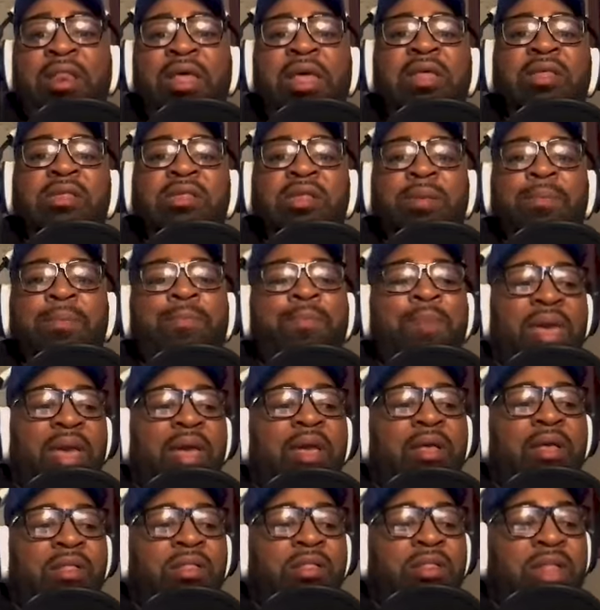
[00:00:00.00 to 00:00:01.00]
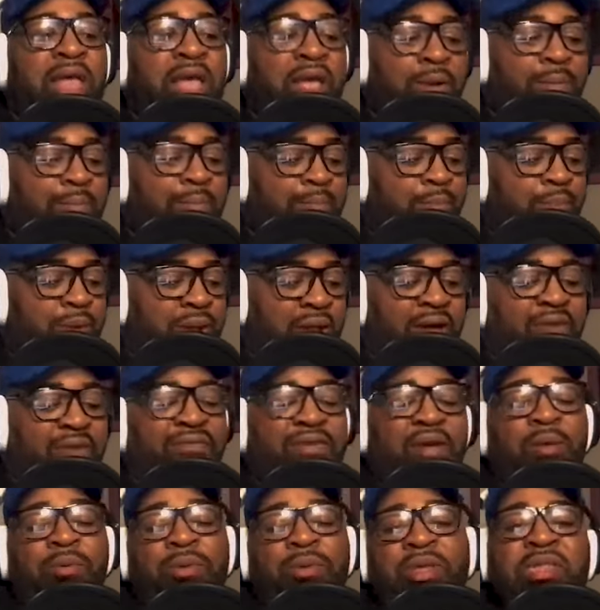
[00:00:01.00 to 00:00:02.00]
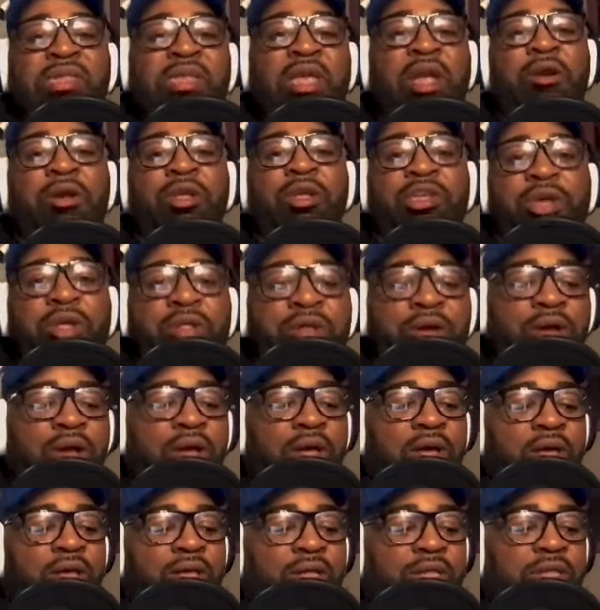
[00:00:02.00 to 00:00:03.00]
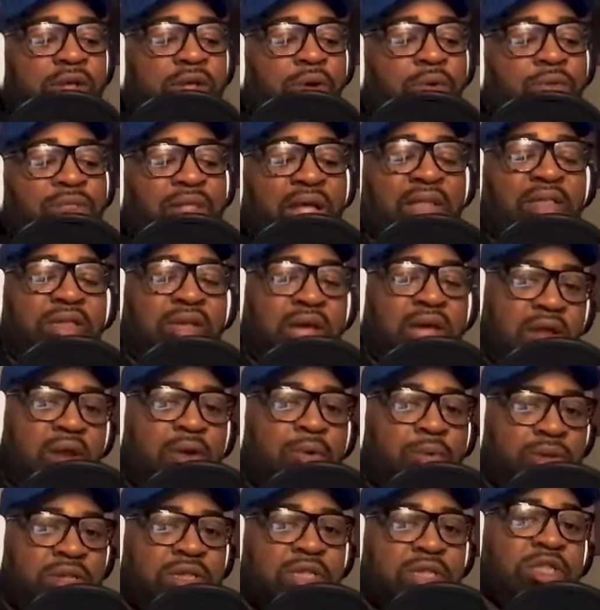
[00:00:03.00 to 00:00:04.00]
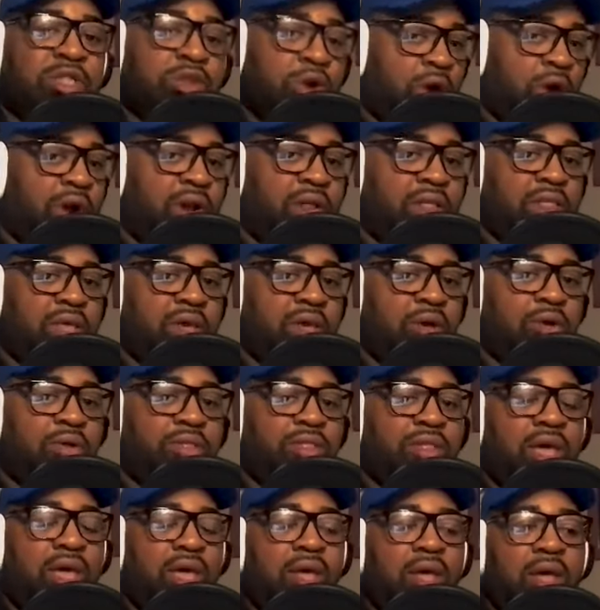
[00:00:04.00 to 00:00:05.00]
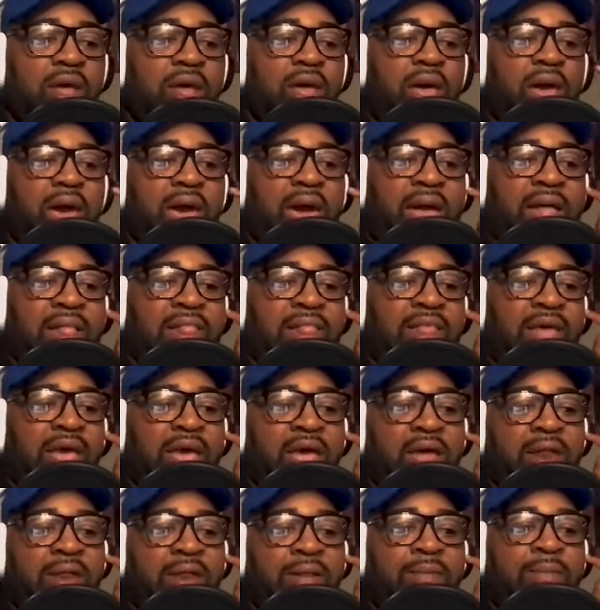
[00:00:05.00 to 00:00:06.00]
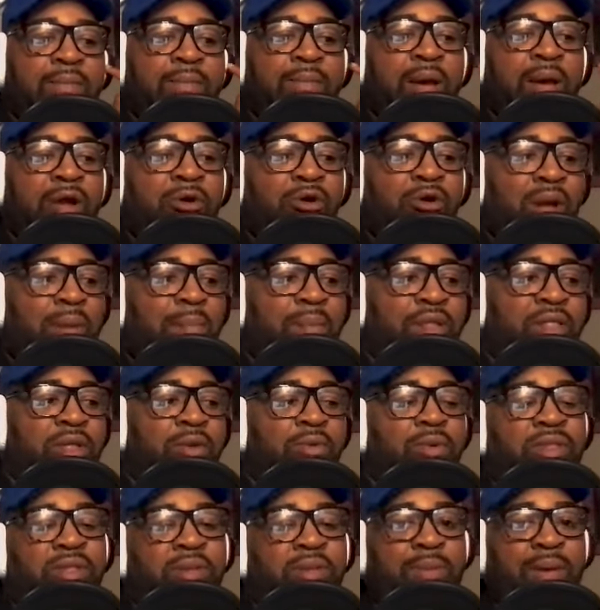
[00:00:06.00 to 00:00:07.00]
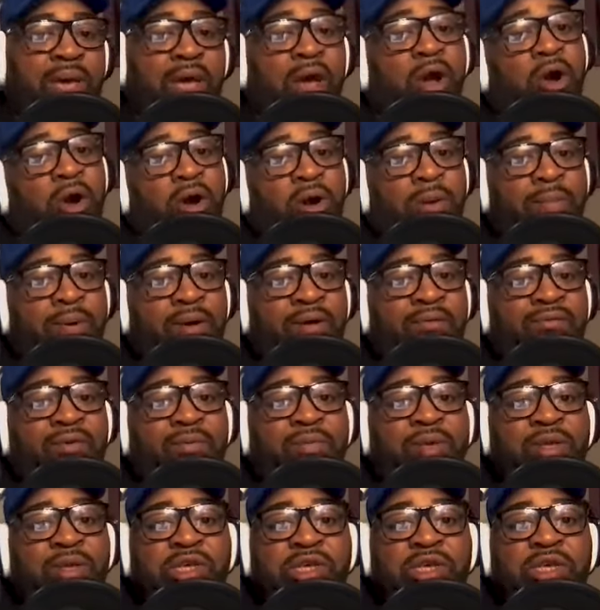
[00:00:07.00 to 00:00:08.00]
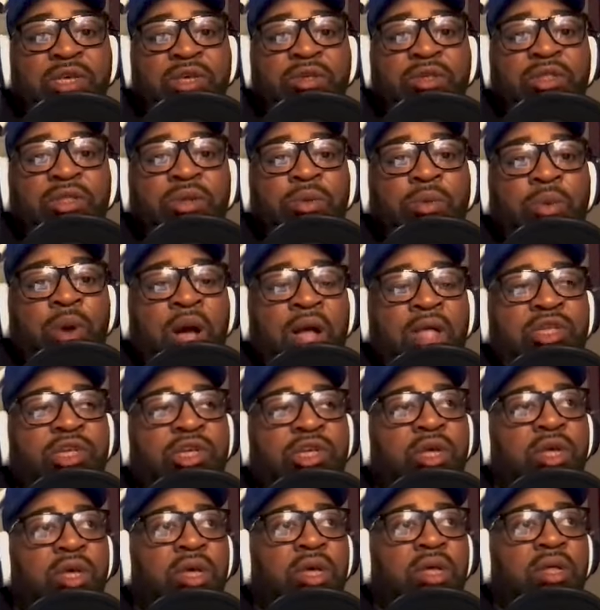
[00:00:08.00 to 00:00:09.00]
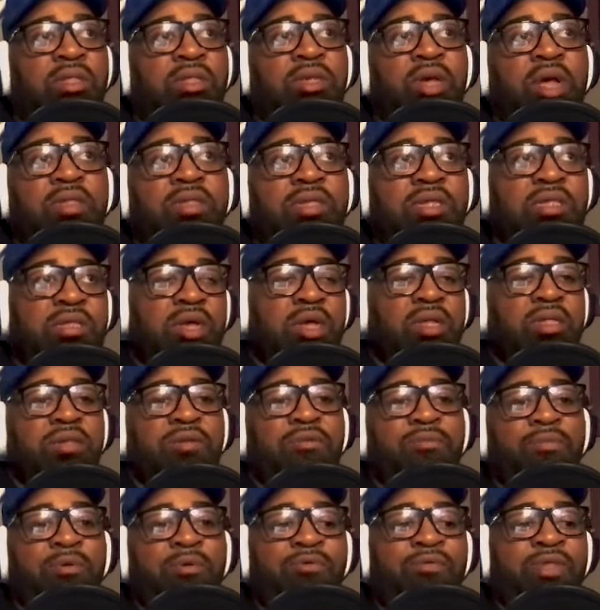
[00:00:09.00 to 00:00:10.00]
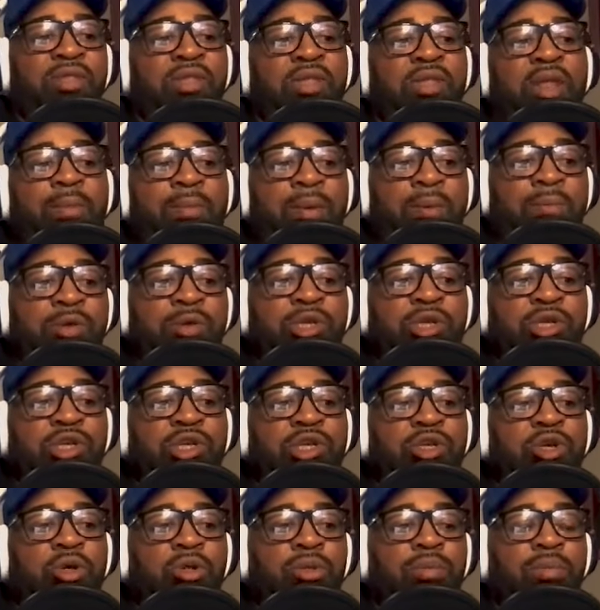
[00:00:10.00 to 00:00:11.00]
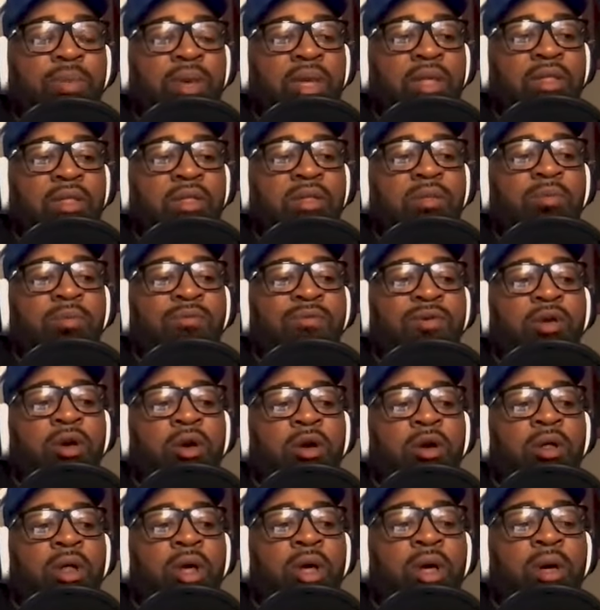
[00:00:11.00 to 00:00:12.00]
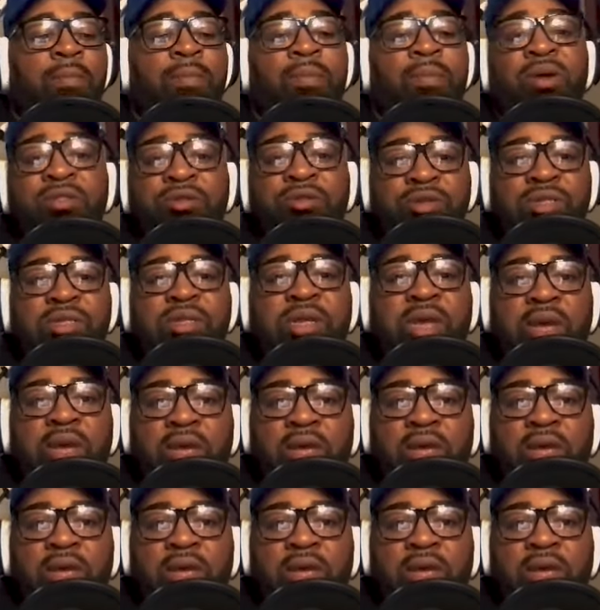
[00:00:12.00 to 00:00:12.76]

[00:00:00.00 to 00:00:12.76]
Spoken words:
is a big thing when our families scare each other. So that's kind of what started the whole thing. And then my grandmother was a big horror buff. I mean, she used to watch tons and tons of movies. And I remember she showed me this movie called Mother's Day,